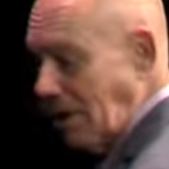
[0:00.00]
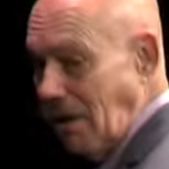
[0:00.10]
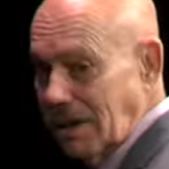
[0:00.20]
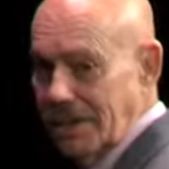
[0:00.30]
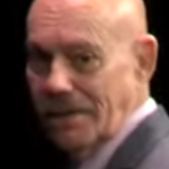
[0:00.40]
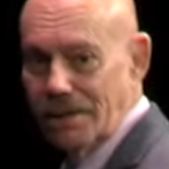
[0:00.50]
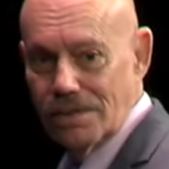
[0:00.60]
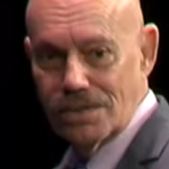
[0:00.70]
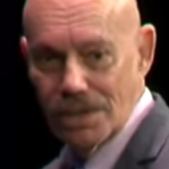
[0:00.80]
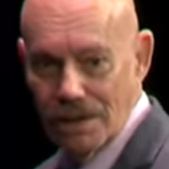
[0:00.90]
the hors
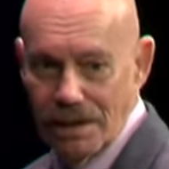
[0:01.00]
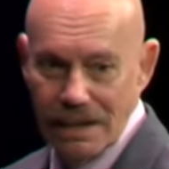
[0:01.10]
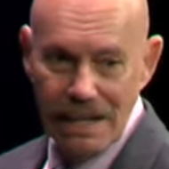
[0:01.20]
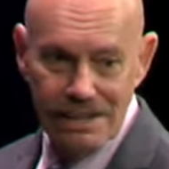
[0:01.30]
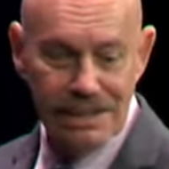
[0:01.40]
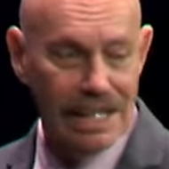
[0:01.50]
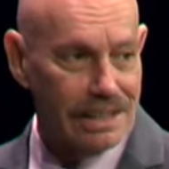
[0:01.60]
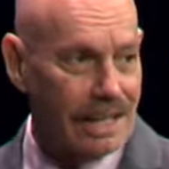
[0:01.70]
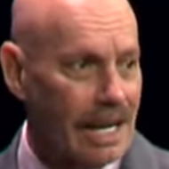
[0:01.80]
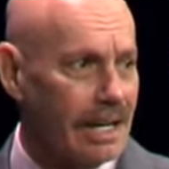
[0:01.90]
d'oeuvres. You're going to get,
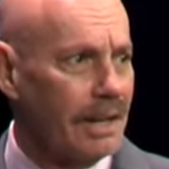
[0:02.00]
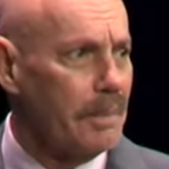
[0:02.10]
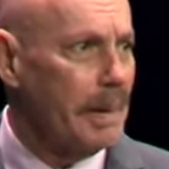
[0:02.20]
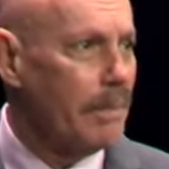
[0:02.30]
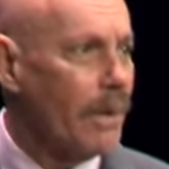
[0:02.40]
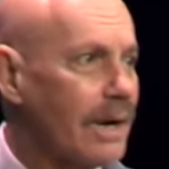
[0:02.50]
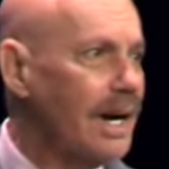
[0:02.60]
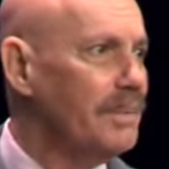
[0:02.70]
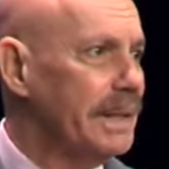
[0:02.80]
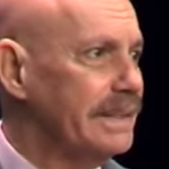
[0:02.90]
get, get a little bit more
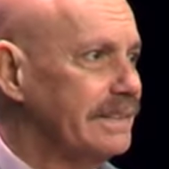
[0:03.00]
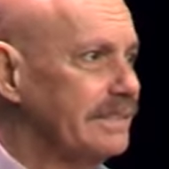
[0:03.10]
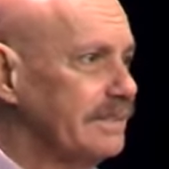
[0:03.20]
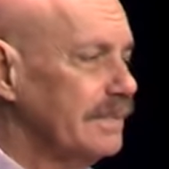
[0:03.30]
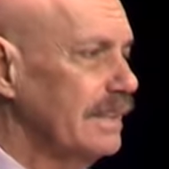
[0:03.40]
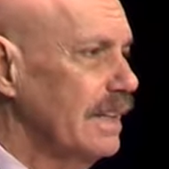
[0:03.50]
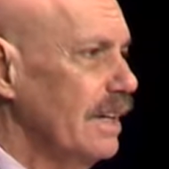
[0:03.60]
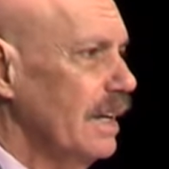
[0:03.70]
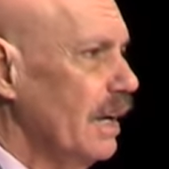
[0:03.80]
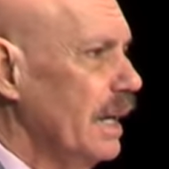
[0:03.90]
coming.
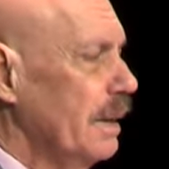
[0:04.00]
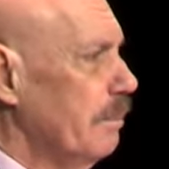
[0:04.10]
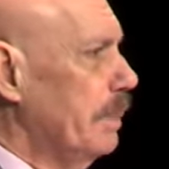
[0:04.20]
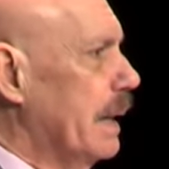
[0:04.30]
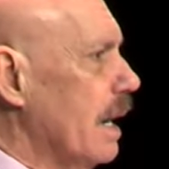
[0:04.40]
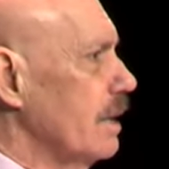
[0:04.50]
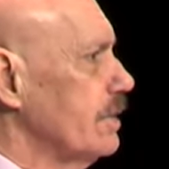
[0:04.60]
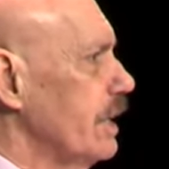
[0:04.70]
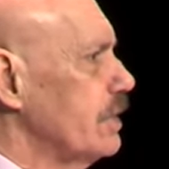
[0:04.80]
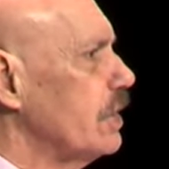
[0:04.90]

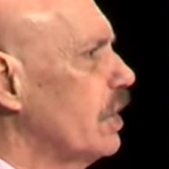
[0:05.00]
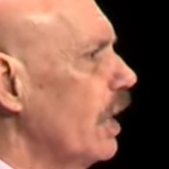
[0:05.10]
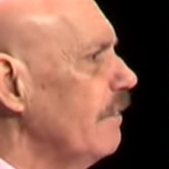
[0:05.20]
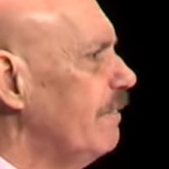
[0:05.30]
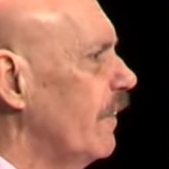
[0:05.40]
Because it's good